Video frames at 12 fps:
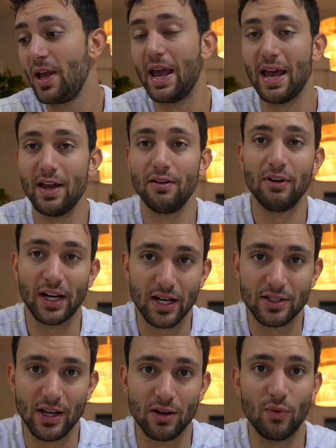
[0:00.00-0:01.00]
And like I
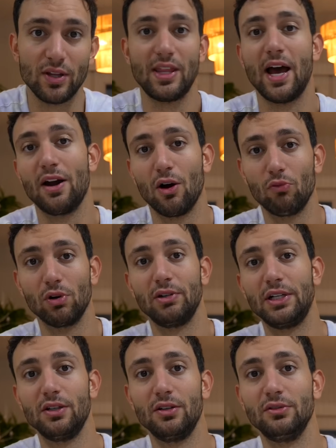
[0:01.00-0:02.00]
said, with that, a really
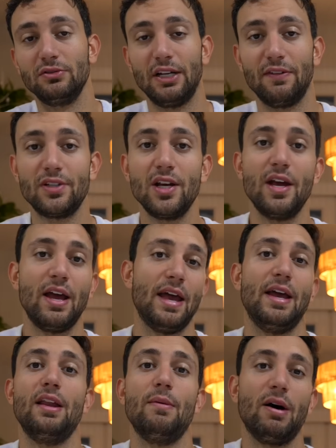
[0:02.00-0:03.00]
good lift
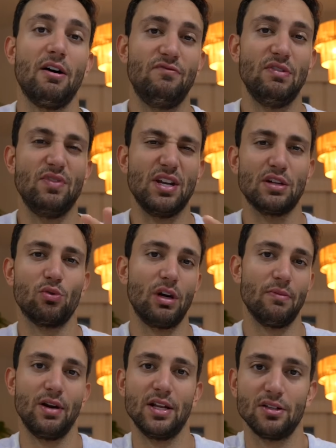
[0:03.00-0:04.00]
and about 15 to 20
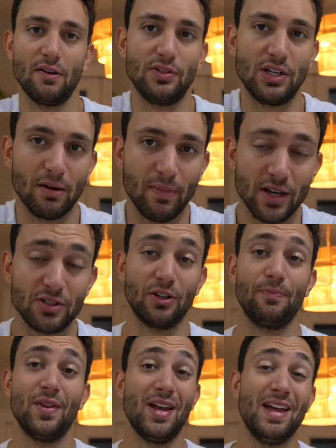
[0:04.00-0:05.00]
minutes of Stairmaster.